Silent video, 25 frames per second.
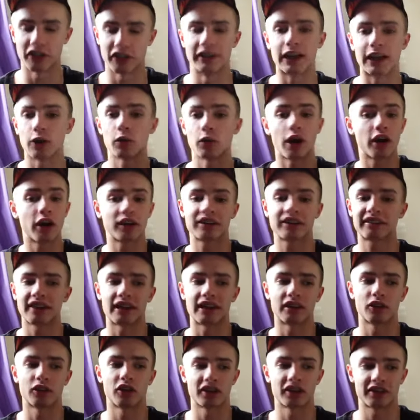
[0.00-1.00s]
Now, like I
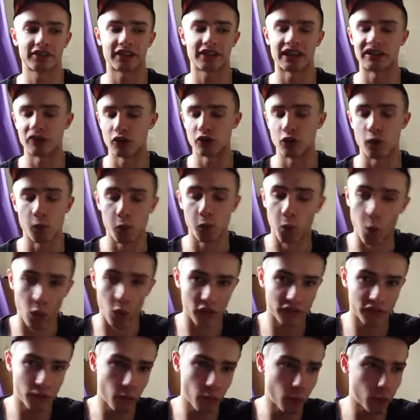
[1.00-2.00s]
said, you can
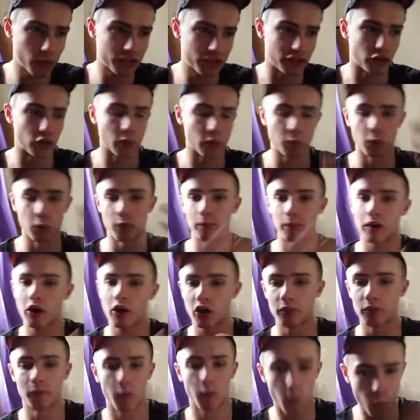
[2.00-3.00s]
walk forward, you can walk
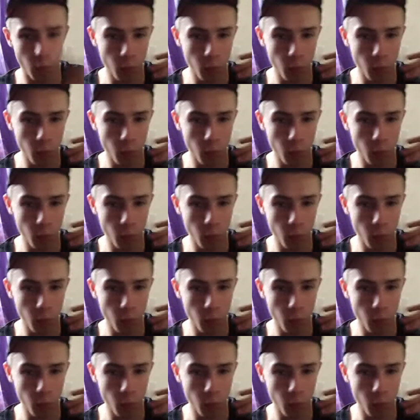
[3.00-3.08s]
behind, but